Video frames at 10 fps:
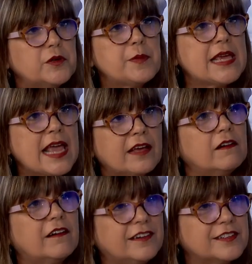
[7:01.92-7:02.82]
piano
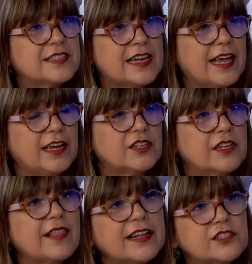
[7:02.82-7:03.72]
on our stage,
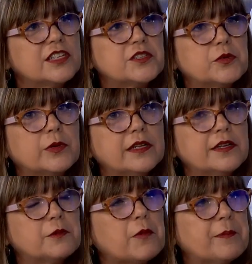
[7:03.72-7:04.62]
and that's just really
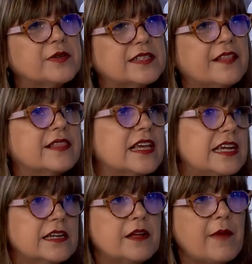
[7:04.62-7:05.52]
to represent the
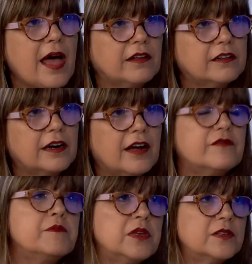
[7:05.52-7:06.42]
healing power
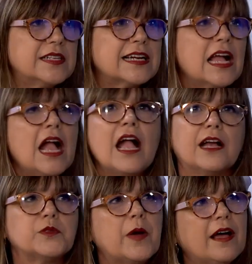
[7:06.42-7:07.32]
of music,
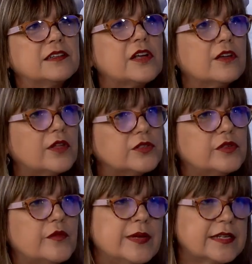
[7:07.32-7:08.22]
as well as all those who
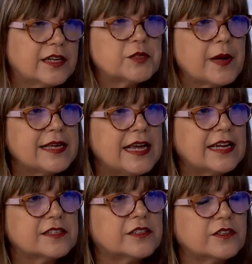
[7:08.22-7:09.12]
have been touched by
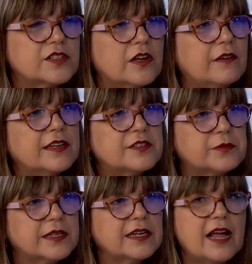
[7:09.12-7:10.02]
cancer. So it's
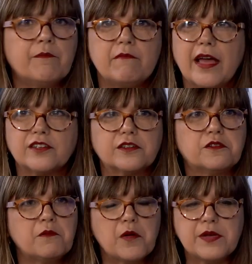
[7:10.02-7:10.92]
really a magical
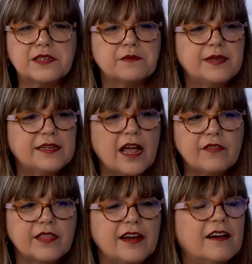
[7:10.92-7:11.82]
moment to be
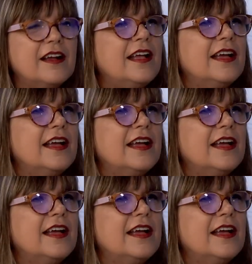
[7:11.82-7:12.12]
down there,